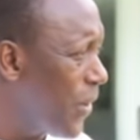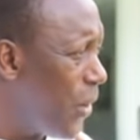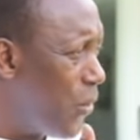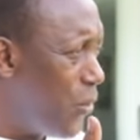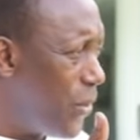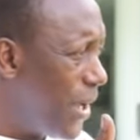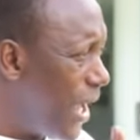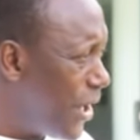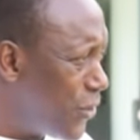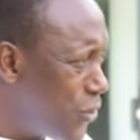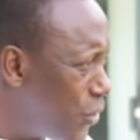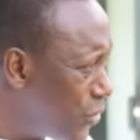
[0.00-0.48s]

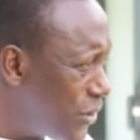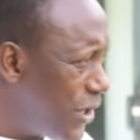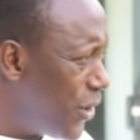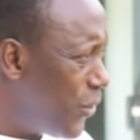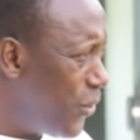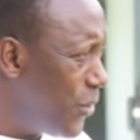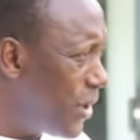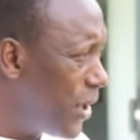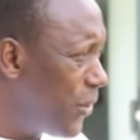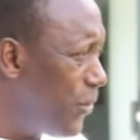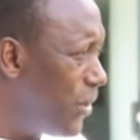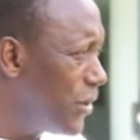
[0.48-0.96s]
We are not the
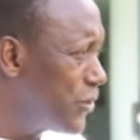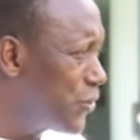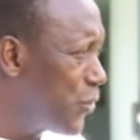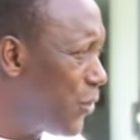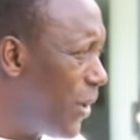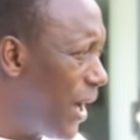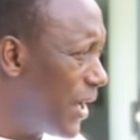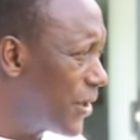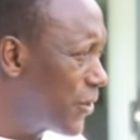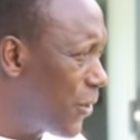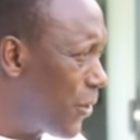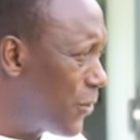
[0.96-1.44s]
only ones
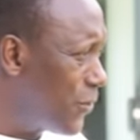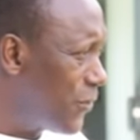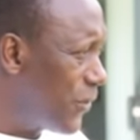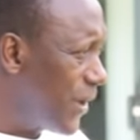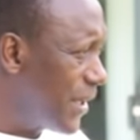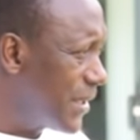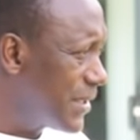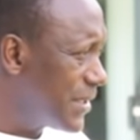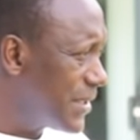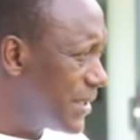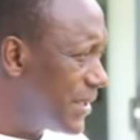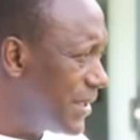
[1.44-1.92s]
who had
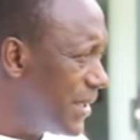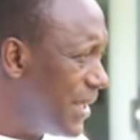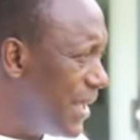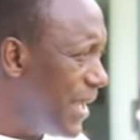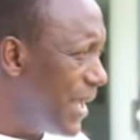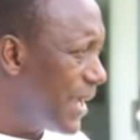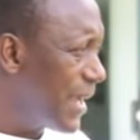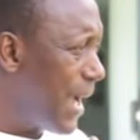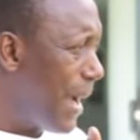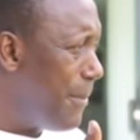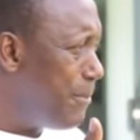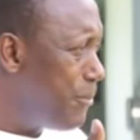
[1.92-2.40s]
conflicts.
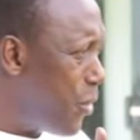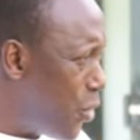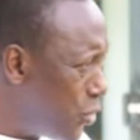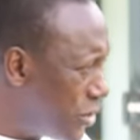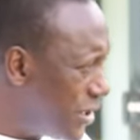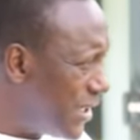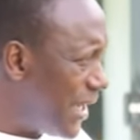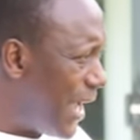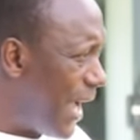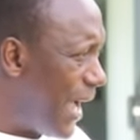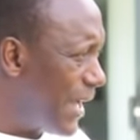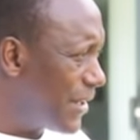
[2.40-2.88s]

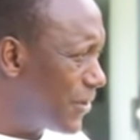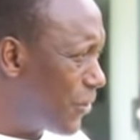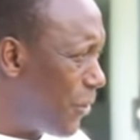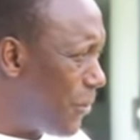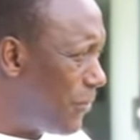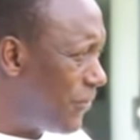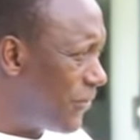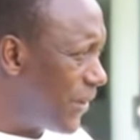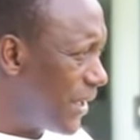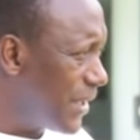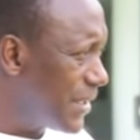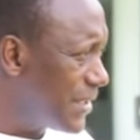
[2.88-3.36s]
Cambodia had
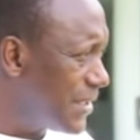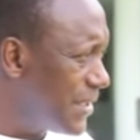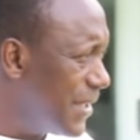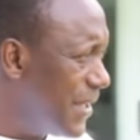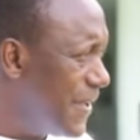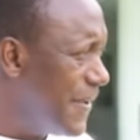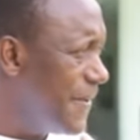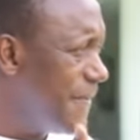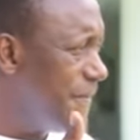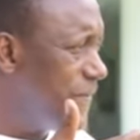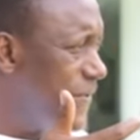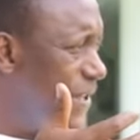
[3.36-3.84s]
conflict.
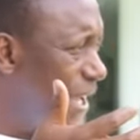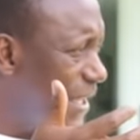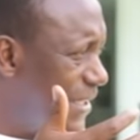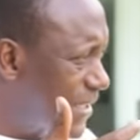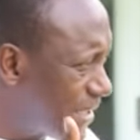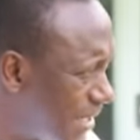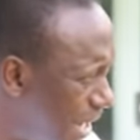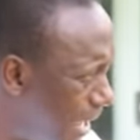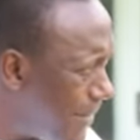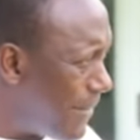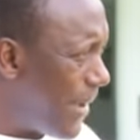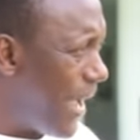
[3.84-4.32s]

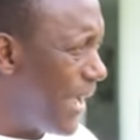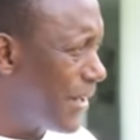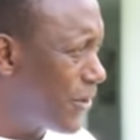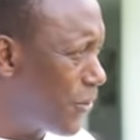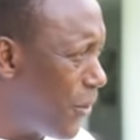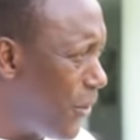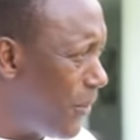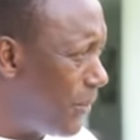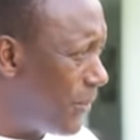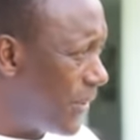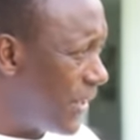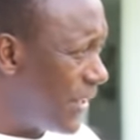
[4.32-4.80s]
Vietnam had
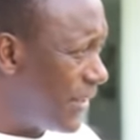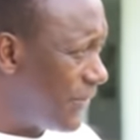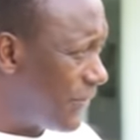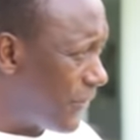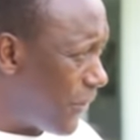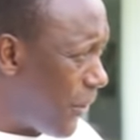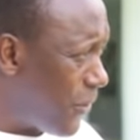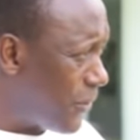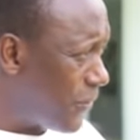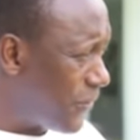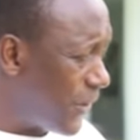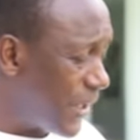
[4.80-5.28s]

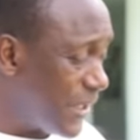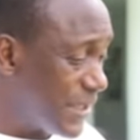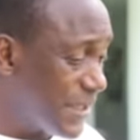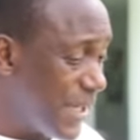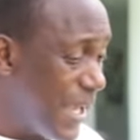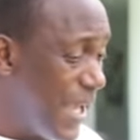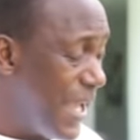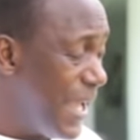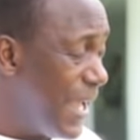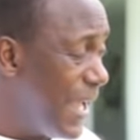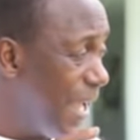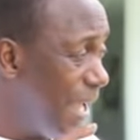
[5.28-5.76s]
conflict.
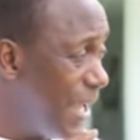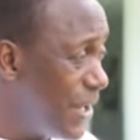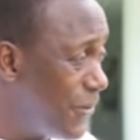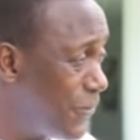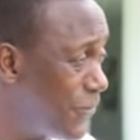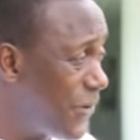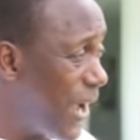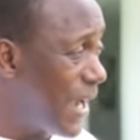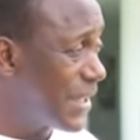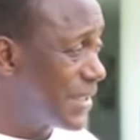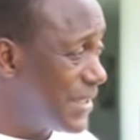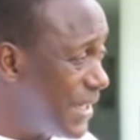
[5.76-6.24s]
In
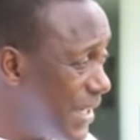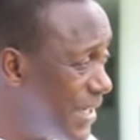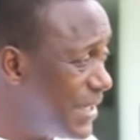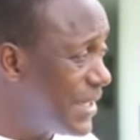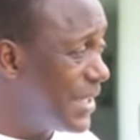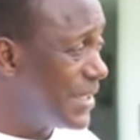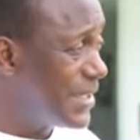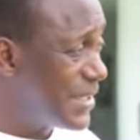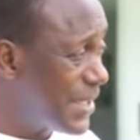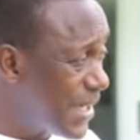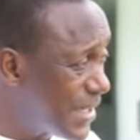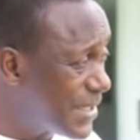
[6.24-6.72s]
fact, in
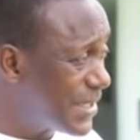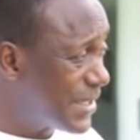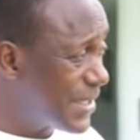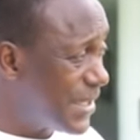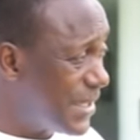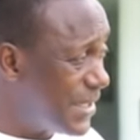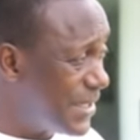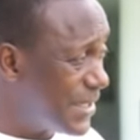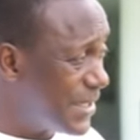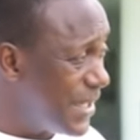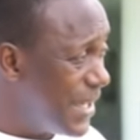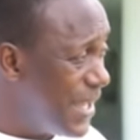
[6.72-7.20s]
the
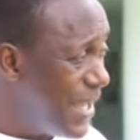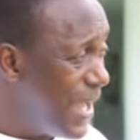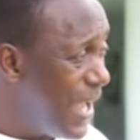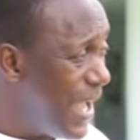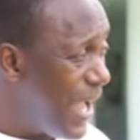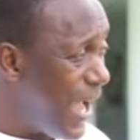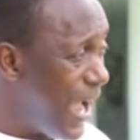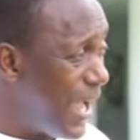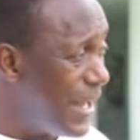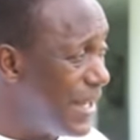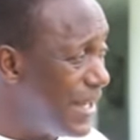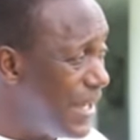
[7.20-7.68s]
60s
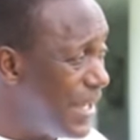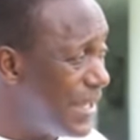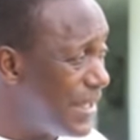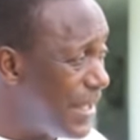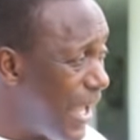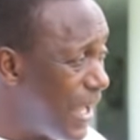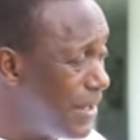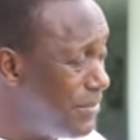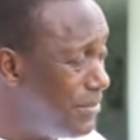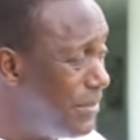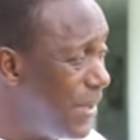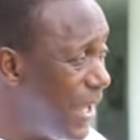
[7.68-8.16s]
and, late,
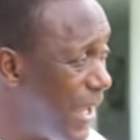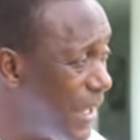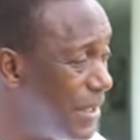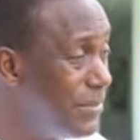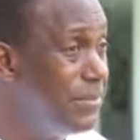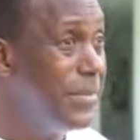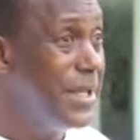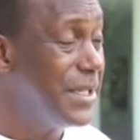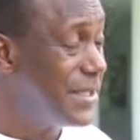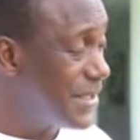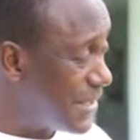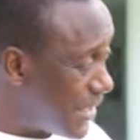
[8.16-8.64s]
and,
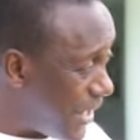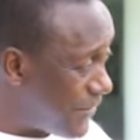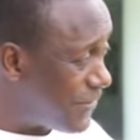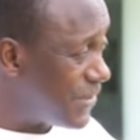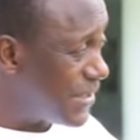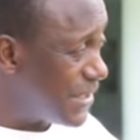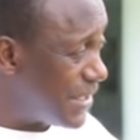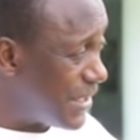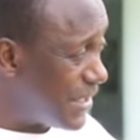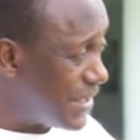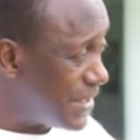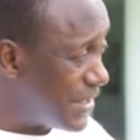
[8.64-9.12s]
and mid
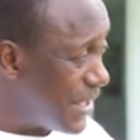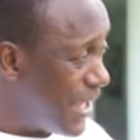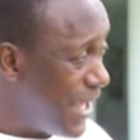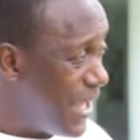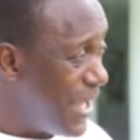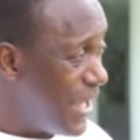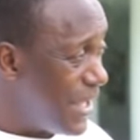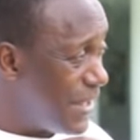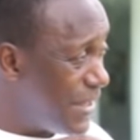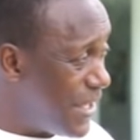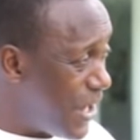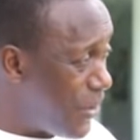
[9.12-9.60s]
70s,
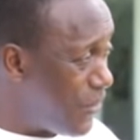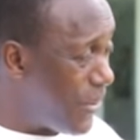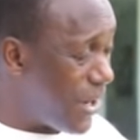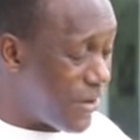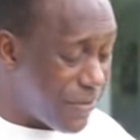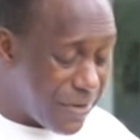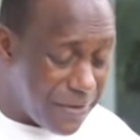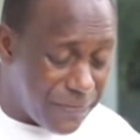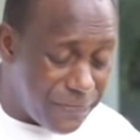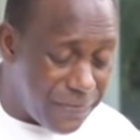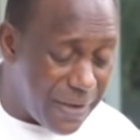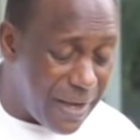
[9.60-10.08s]
they
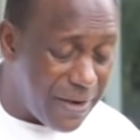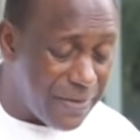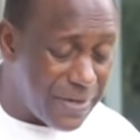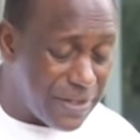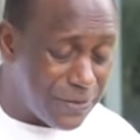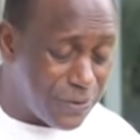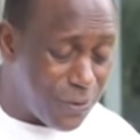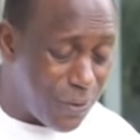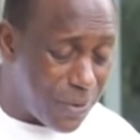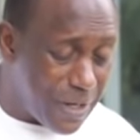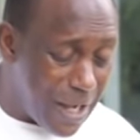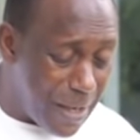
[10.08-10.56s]
were
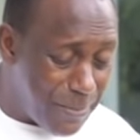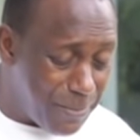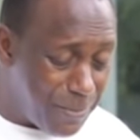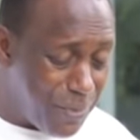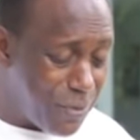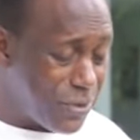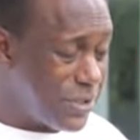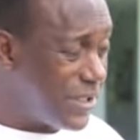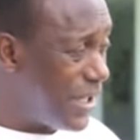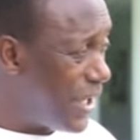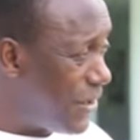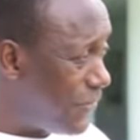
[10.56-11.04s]
referring to
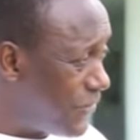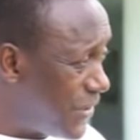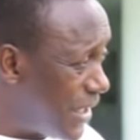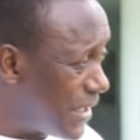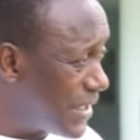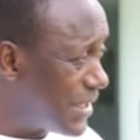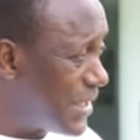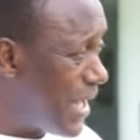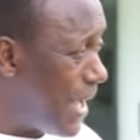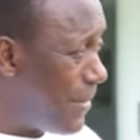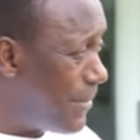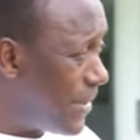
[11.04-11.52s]
Cambodia,
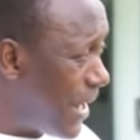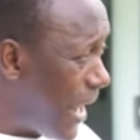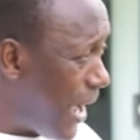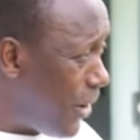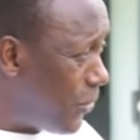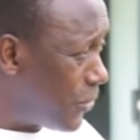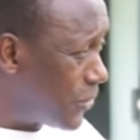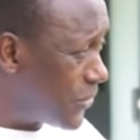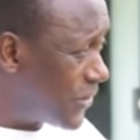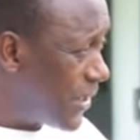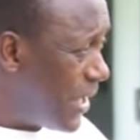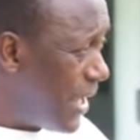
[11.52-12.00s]
Vietnam,
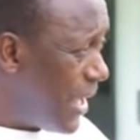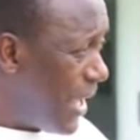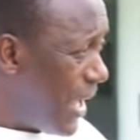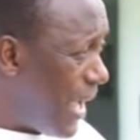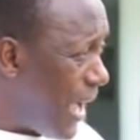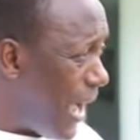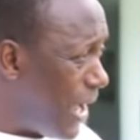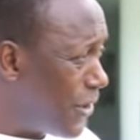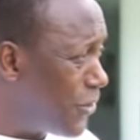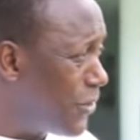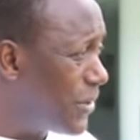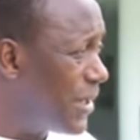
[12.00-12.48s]
Laos,
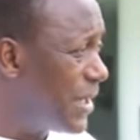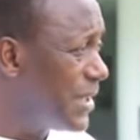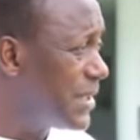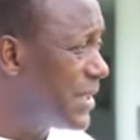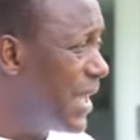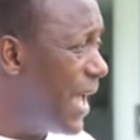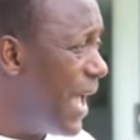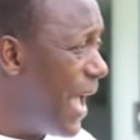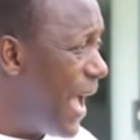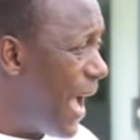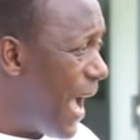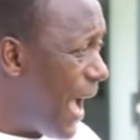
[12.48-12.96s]
and
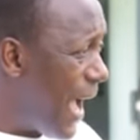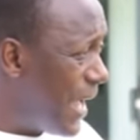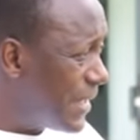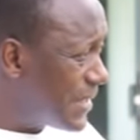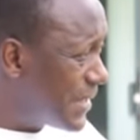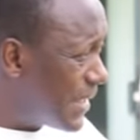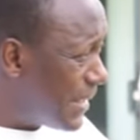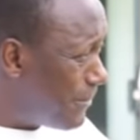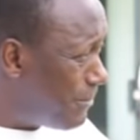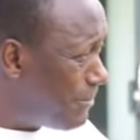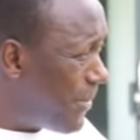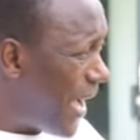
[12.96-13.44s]
others
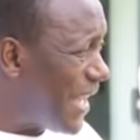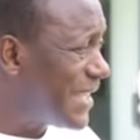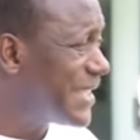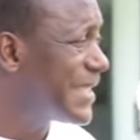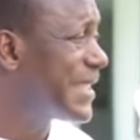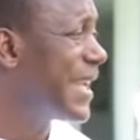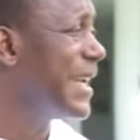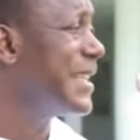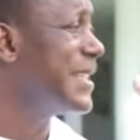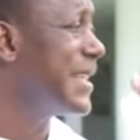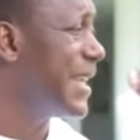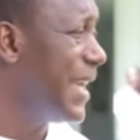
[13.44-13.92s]
as
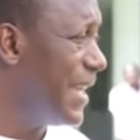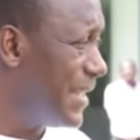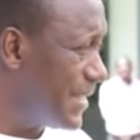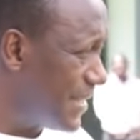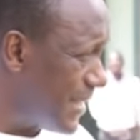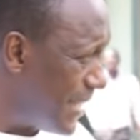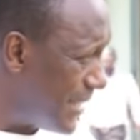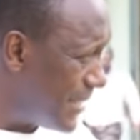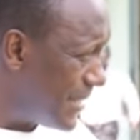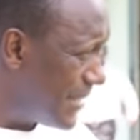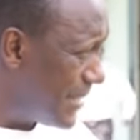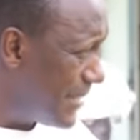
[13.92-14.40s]
basket
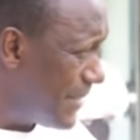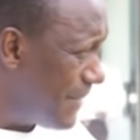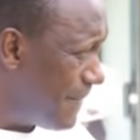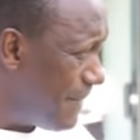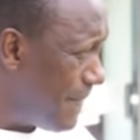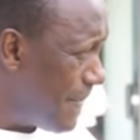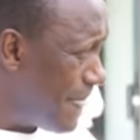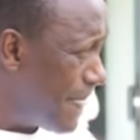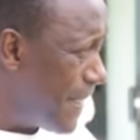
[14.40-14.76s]
cases.